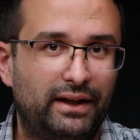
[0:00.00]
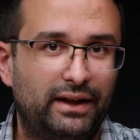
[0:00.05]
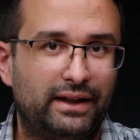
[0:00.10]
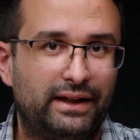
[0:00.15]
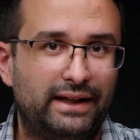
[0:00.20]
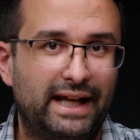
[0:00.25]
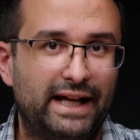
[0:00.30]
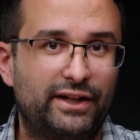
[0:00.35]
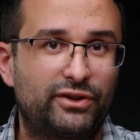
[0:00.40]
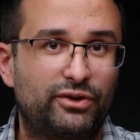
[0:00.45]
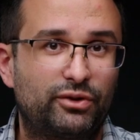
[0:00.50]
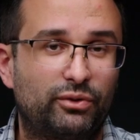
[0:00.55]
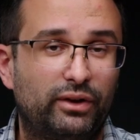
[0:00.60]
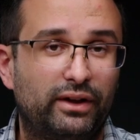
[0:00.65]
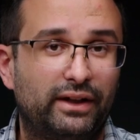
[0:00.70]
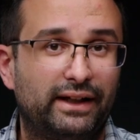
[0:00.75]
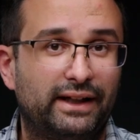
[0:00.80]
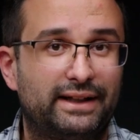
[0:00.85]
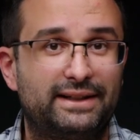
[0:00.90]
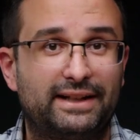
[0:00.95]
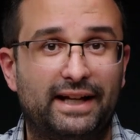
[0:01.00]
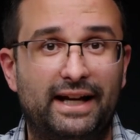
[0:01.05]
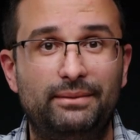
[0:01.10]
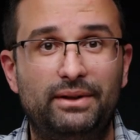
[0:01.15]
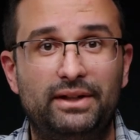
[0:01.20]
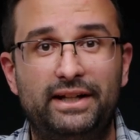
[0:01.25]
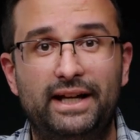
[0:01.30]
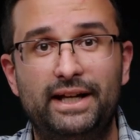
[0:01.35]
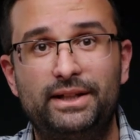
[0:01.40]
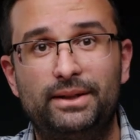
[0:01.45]
Next, it's time
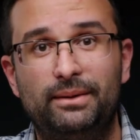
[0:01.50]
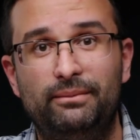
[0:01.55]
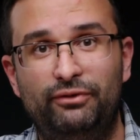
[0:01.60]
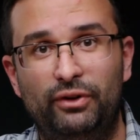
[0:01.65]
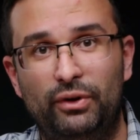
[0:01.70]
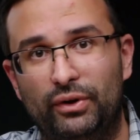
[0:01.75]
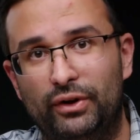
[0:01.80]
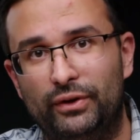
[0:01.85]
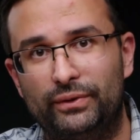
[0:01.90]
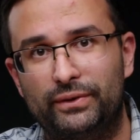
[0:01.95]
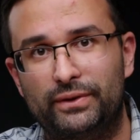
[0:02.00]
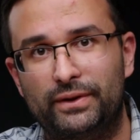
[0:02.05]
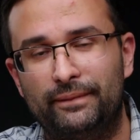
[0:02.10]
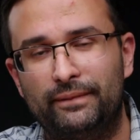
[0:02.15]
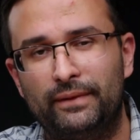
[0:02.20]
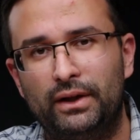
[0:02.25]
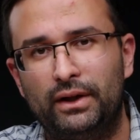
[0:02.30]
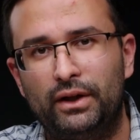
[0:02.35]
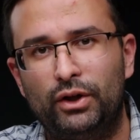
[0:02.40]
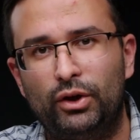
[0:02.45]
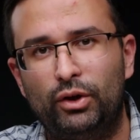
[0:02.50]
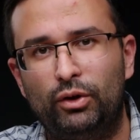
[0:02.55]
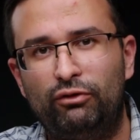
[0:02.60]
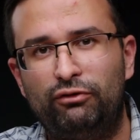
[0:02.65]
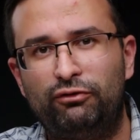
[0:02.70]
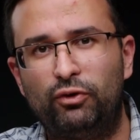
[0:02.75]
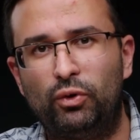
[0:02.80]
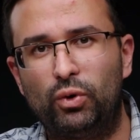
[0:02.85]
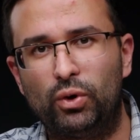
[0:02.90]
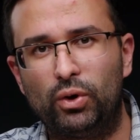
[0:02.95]
to take some photos.
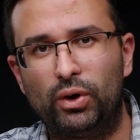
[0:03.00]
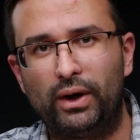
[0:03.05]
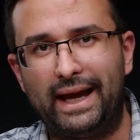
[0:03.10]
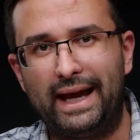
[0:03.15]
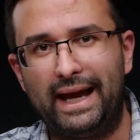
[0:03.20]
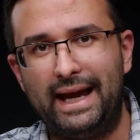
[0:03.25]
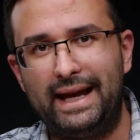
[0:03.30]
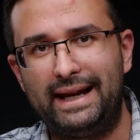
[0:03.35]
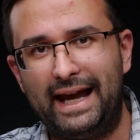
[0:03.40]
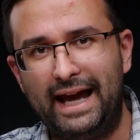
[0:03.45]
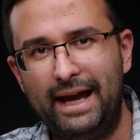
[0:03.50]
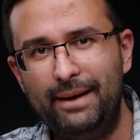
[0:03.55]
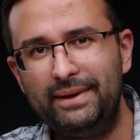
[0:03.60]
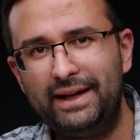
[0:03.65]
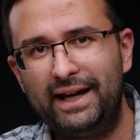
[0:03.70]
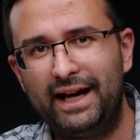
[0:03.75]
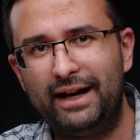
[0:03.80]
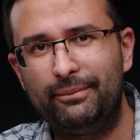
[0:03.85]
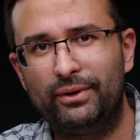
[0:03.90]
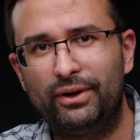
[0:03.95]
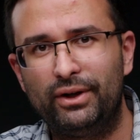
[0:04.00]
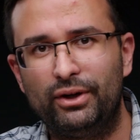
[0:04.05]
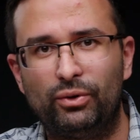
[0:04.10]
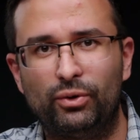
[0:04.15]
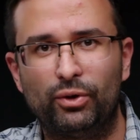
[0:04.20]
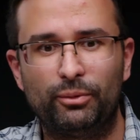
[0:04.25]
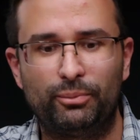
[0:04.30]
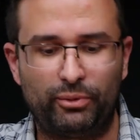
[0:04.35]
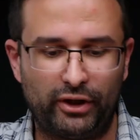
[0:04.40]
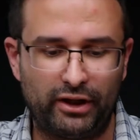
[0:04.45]
For an M camera,
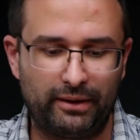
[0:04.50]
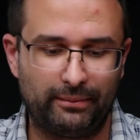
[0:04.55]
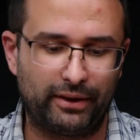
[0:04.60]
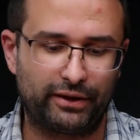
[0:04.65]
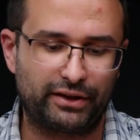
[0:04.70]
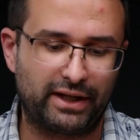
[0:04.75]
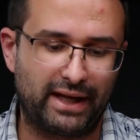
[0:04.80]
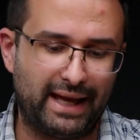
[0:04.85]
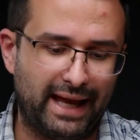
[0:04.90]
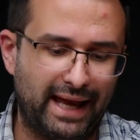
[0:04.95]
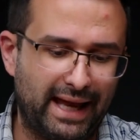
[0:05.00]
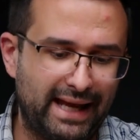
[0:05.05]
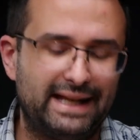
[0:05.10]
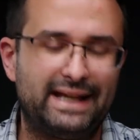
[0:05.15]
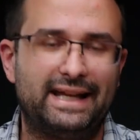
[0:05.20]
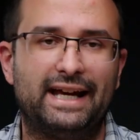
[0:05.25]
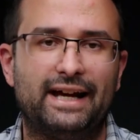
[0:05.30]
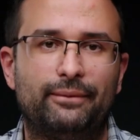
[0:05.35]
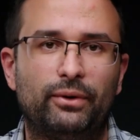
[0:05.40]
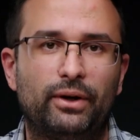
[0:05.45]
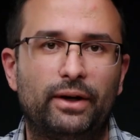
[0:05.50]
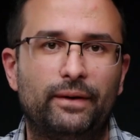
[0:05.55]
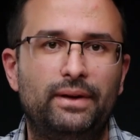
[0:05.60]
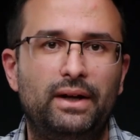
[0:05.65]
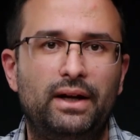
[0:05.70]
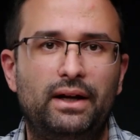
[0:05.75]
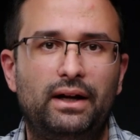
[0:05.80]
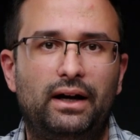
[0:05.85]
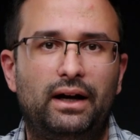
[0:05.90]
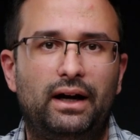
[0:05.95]
or pretty much any camera,
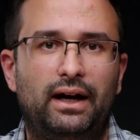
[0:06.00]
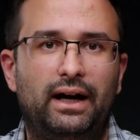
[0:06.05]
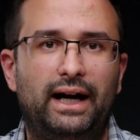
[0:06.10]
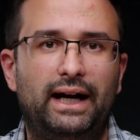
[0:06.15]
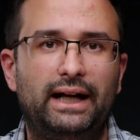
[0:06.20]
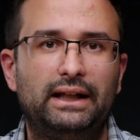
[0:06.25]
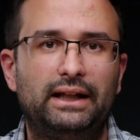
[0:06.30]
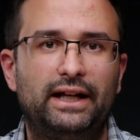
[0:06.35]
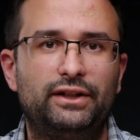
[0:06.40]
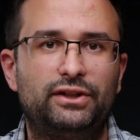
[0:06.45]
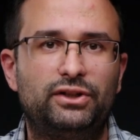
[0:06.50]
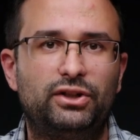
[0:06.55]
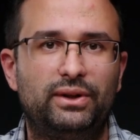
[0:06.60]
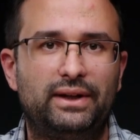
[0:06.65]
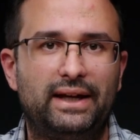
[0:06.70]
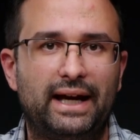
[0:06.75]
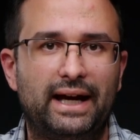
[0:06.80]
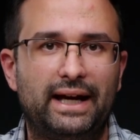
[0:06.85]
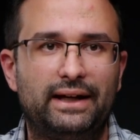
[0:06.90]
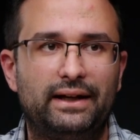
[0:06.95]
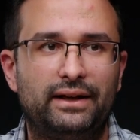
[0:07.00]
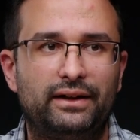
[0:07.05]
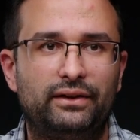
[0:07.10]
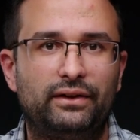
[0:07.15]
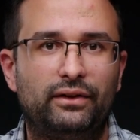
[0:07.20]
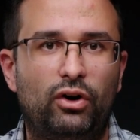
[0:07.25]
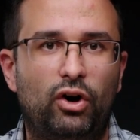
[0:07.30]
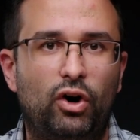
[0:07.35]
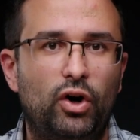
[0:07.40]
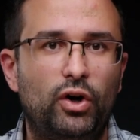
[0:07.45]
I like to get
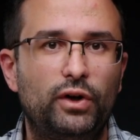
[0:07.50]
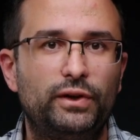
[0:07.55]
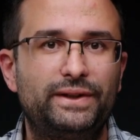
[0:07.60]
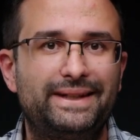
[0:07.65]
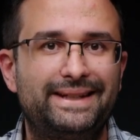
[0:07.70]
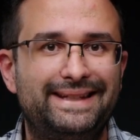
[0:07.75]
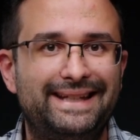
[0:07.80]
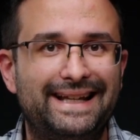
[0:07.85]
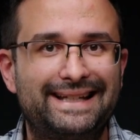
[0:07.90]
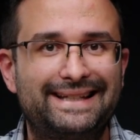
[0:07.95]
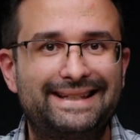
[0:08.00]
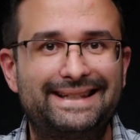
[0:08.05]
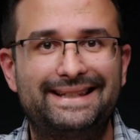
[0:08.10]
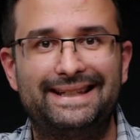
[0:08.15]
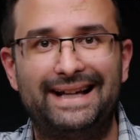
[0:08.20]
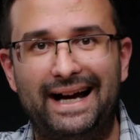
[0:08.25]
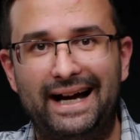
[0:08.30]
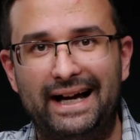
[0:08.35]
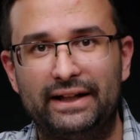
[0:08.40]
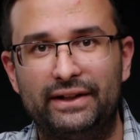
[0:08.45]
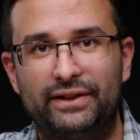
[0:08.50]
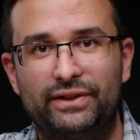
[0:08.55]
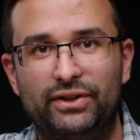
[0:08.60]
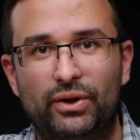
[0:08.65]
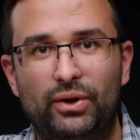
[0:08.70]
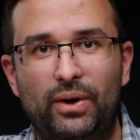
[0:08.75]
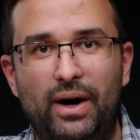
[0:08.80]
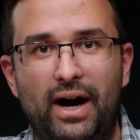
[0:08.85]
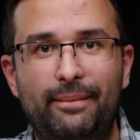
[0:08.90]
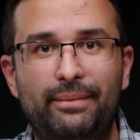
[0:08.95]
all 6 sides.
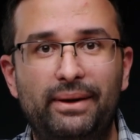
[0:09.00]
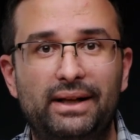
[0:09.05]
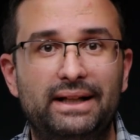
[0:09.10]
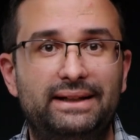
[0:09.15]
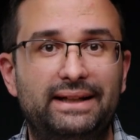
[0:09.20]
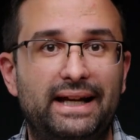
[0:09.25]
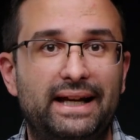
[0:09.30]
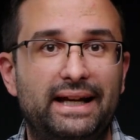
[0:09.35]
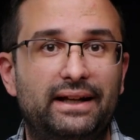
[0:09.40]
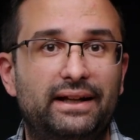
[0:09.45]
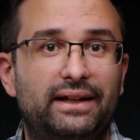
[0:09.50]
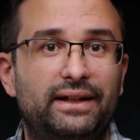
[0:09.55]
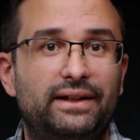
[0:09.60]
So I'm going to take